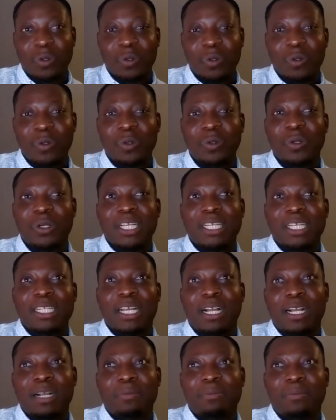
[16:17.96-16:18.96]
So
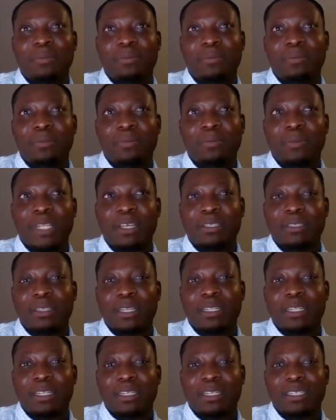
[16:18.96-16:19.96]

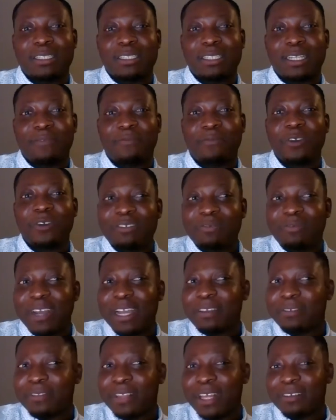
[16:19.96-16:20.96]
the
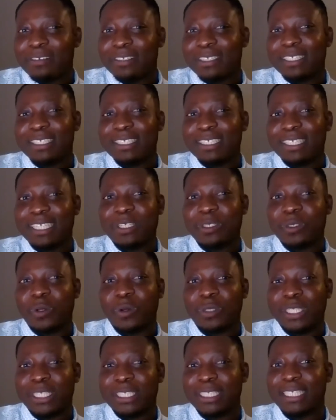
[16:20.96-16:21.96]
45,000 cedis or
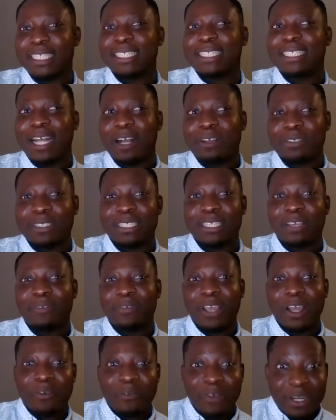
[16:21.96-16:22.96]
the
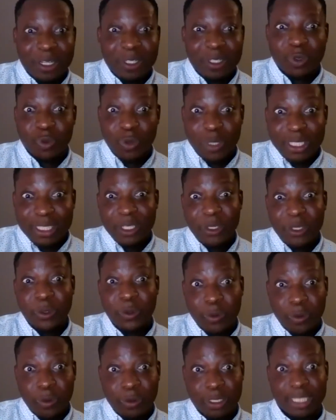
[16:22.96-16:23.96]
6,720
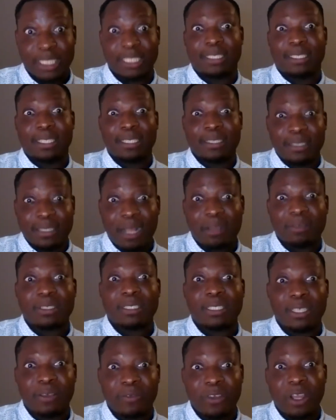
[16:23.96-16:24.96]
euros is
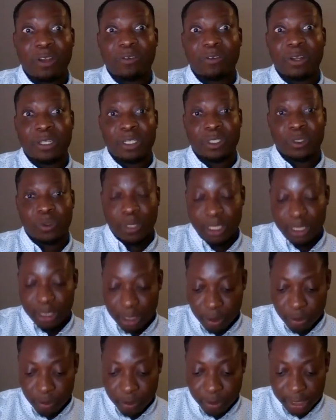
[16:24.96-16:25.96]

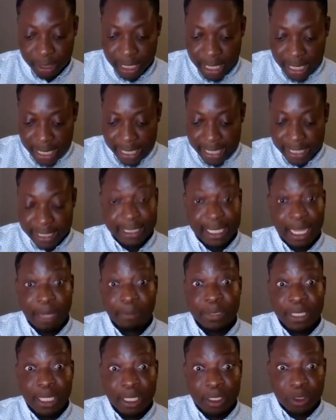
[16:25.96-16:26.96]
6,720 euros is
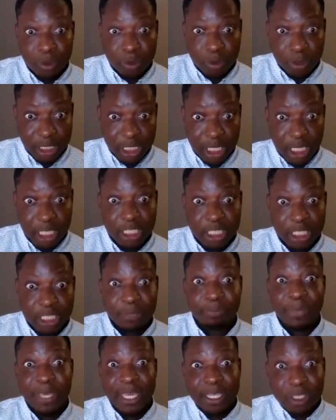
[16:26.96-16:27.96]
subject to change
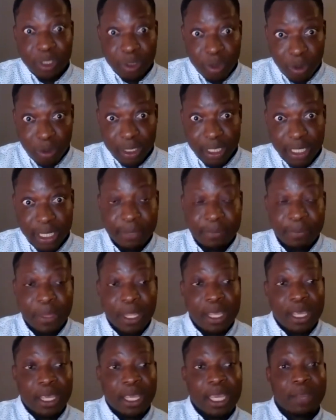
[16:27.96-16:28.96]
based on the
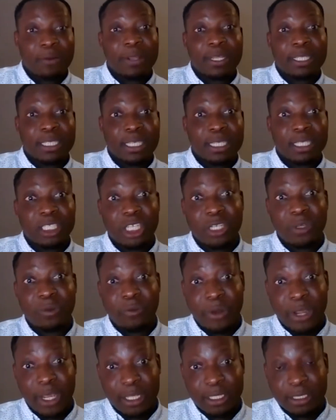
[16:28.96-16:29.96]
current exchange
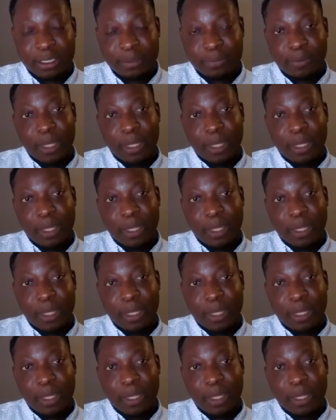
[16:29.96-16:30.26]
rate.